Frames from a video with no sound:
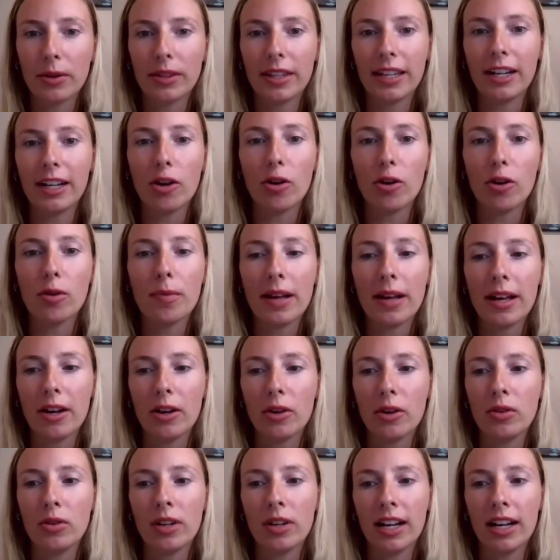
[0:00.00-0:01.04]
would they go
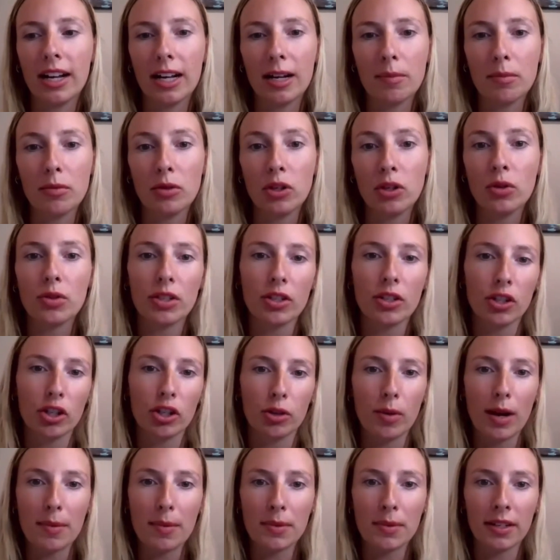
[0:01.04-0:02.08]
about using your
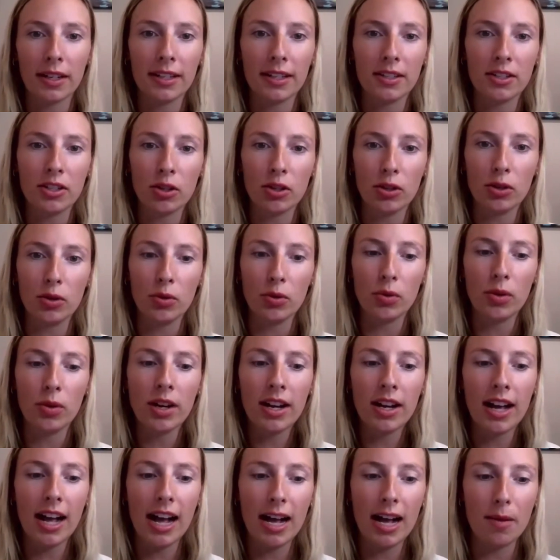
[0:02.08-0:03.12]
website to
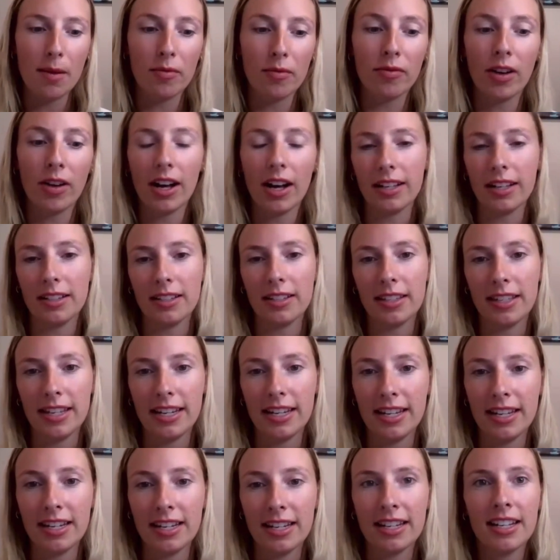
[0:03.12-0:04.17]
find
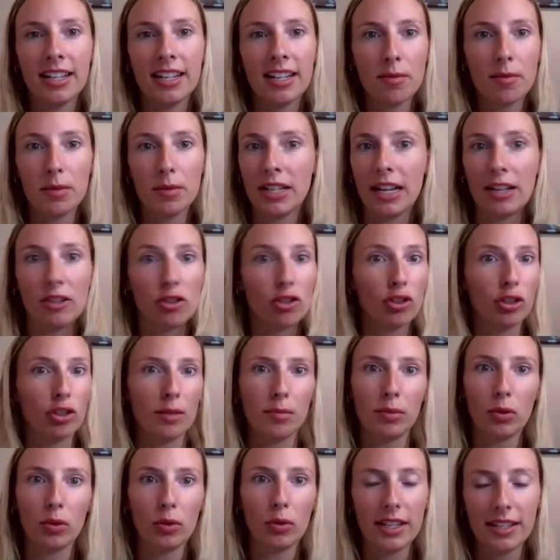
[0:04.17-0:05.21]
the potential
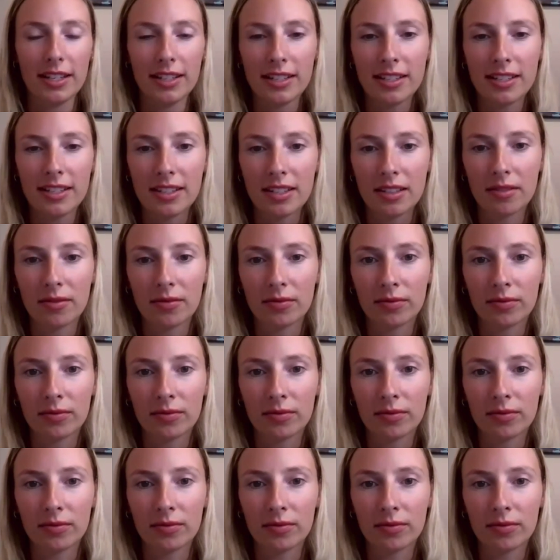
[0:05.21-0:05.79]
employees?